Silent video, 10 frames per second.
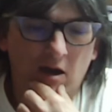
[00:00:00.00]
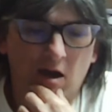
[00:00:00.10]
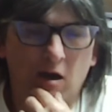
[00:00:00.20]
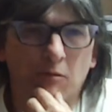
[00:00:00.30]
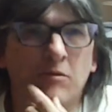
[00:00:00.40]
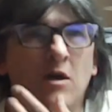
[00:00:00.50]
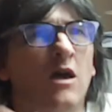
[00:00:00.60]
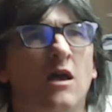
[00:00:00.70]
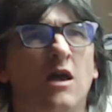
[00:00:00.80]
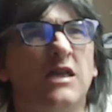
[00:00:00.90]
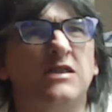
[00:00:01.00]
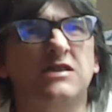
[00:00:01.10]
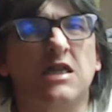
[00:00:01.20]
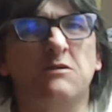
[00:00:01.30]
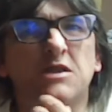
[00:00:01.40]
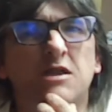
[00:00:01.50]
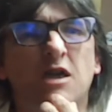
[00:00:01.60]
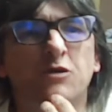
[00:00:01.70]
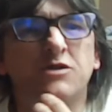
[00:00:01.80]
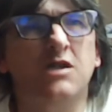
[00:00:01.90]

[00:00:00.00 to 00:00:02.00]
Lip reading: It seems to go